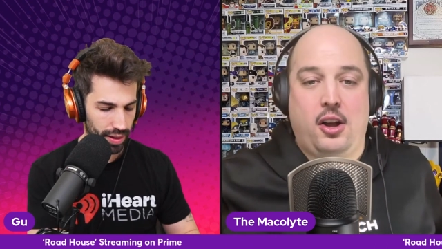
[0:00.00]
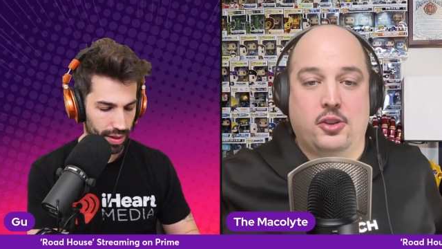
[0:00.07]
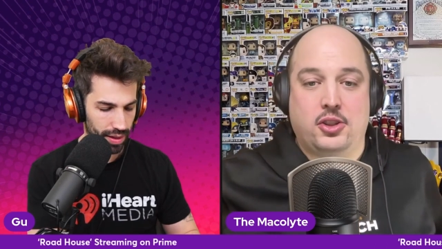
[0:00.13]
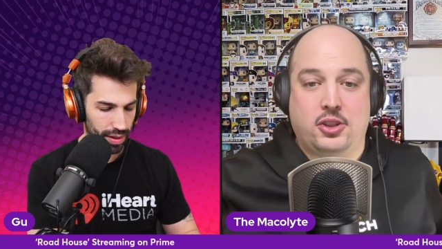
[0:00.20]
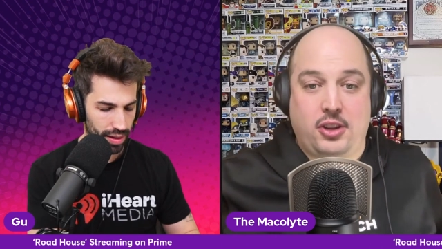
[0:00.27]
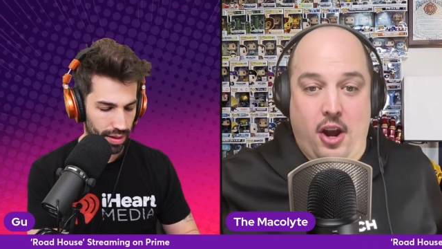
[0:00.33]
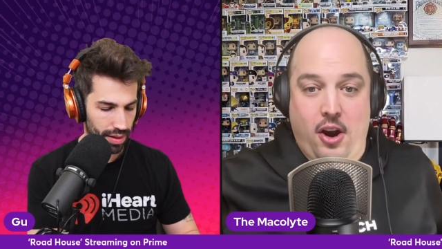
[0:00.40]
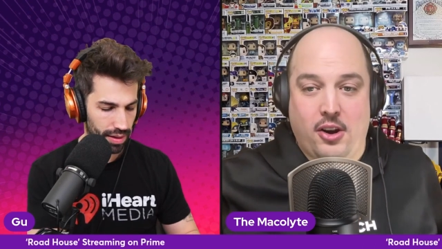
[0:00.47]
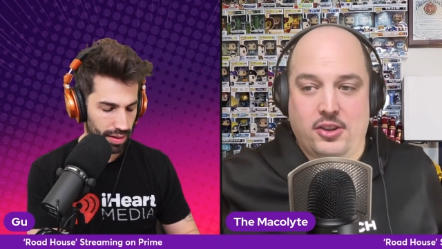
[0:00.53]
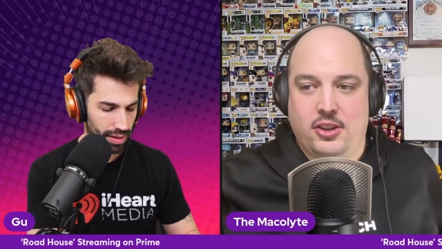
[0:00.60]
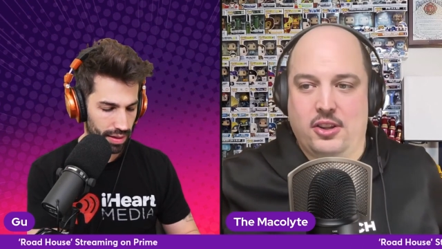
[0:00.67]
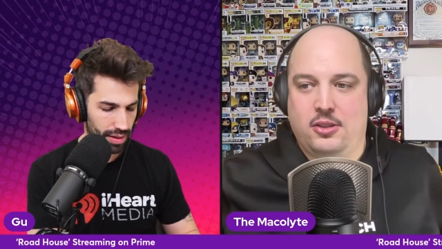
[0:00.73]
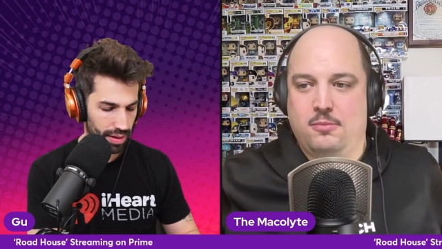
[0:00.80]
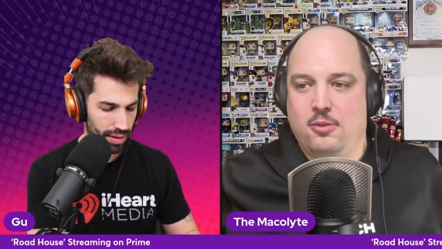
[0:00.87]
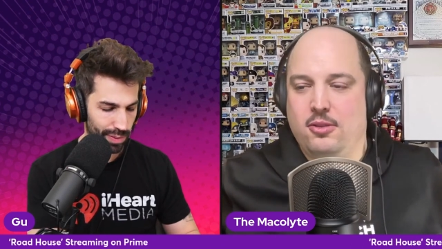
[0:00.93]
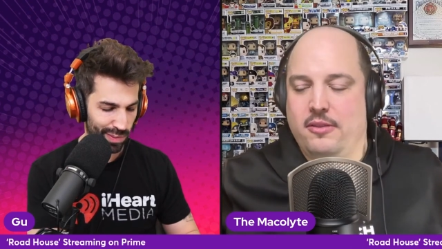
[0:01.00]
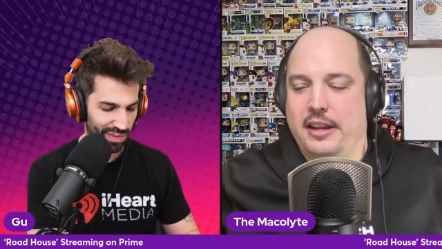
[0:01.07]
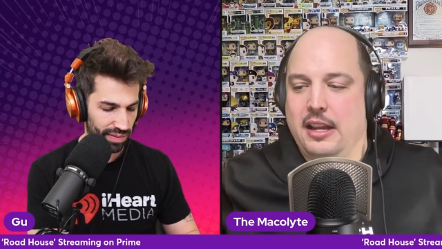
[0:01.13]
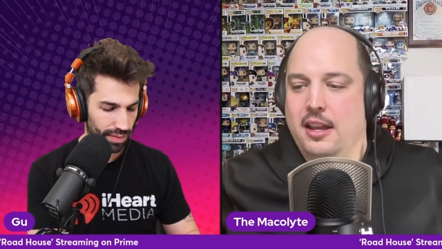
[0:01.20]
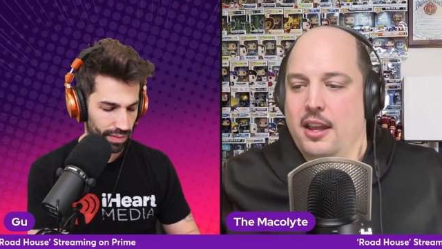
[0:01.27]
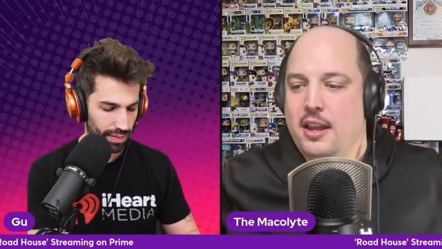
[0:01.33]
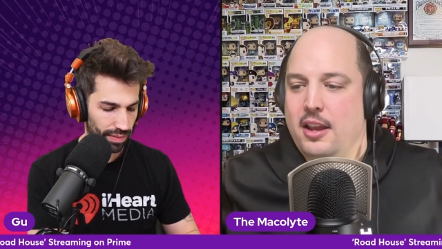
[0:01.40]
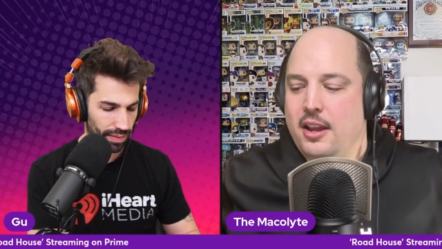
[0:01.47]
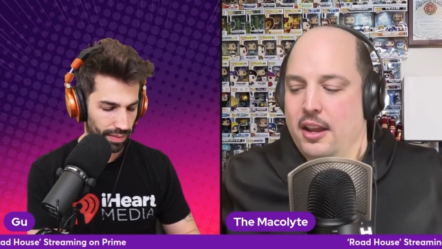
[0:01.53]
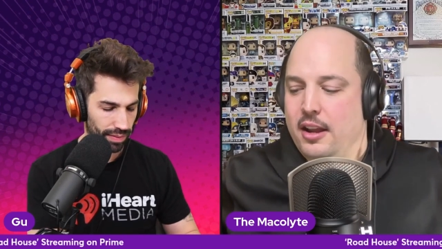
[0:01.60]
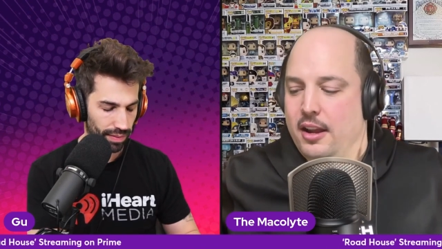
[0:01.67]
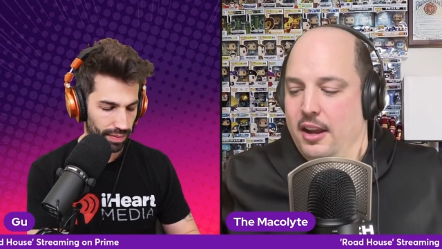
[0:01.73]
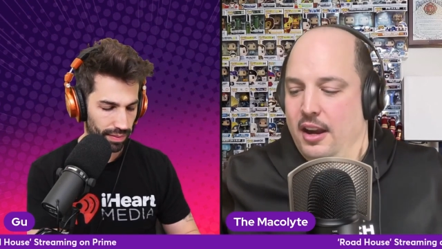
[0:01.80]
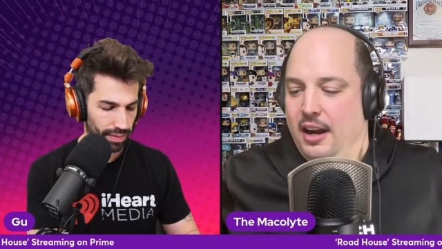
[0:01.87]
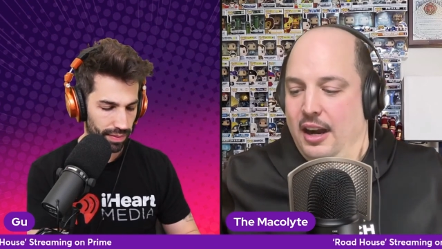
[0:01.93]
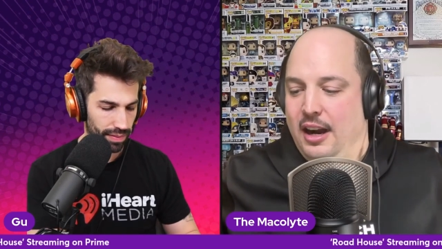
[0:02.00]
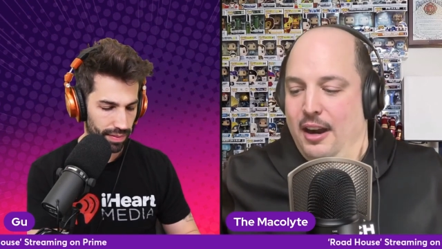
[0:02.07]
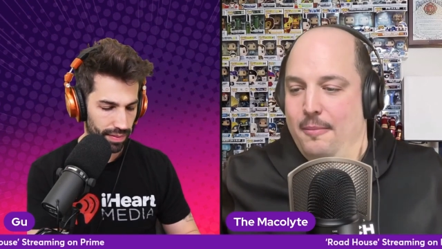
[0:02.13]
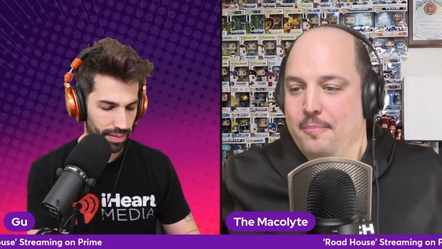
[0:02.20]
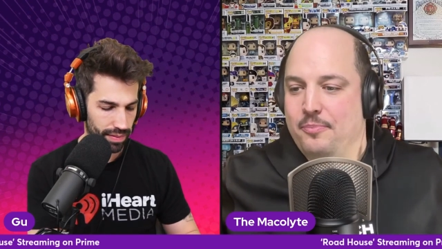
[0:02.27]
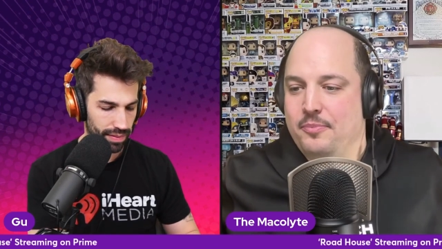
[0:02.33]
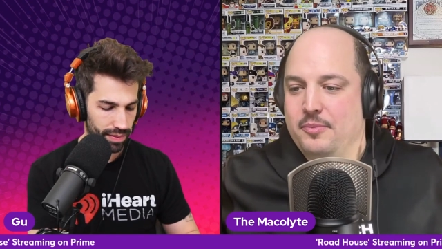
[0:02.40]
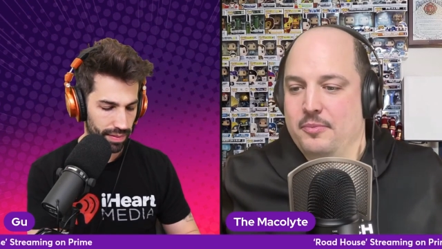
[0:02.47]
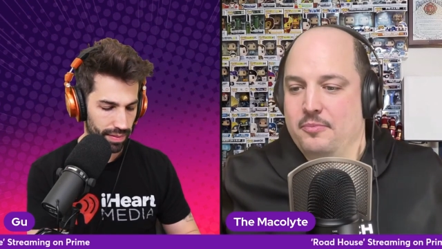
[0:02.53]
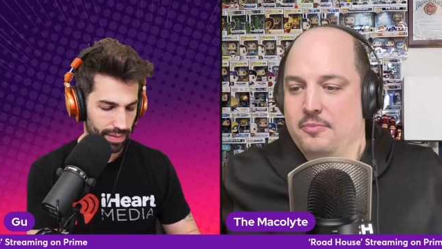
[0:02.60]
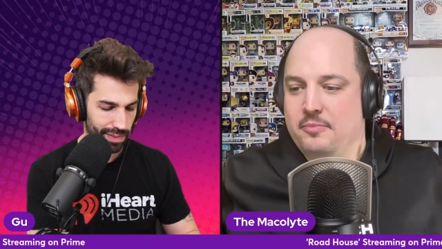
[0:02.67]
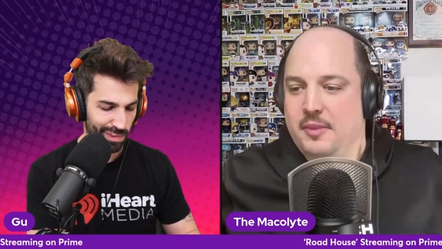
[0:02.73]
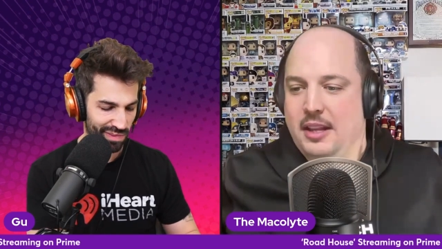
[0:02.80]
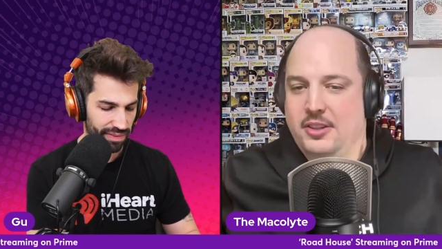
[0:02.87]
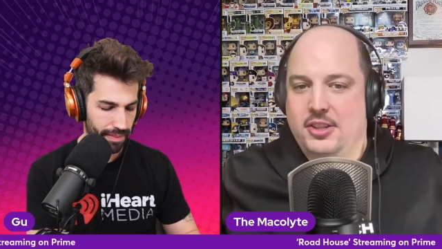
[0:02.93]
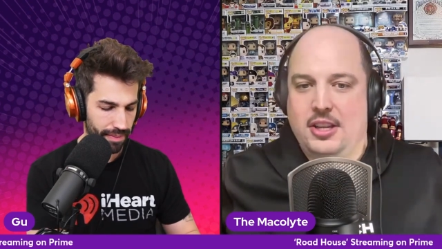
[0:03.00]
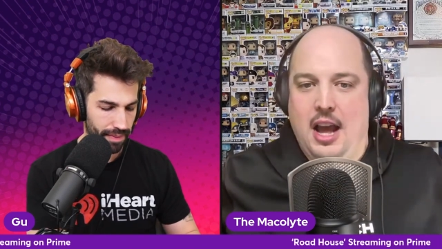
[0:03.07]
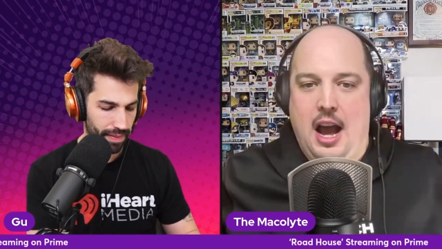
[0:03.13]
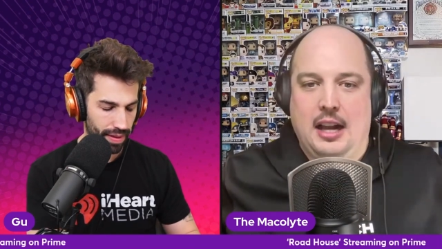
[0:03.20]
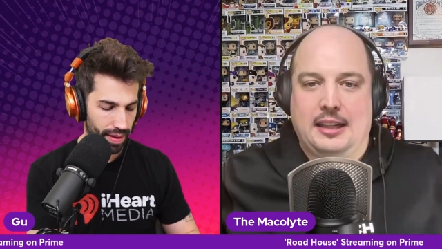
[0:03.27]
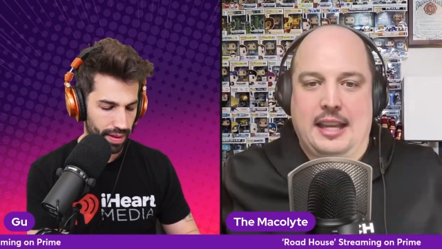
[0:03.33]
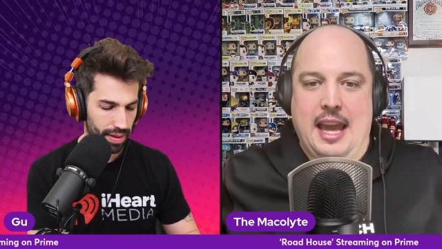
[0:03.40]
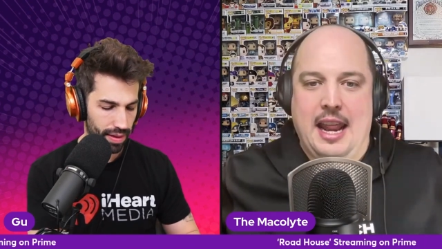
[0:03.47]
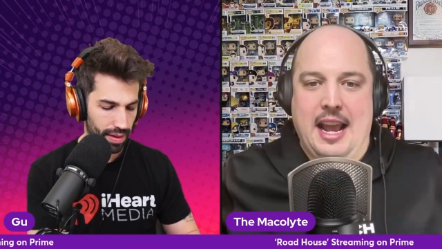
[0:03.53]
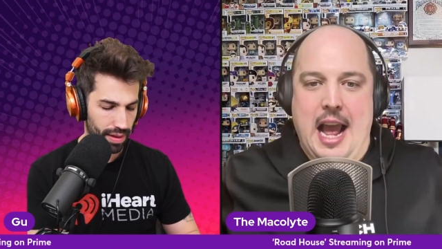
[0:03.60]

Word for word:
Speaker 1: stars in this movie. Um, it's not getting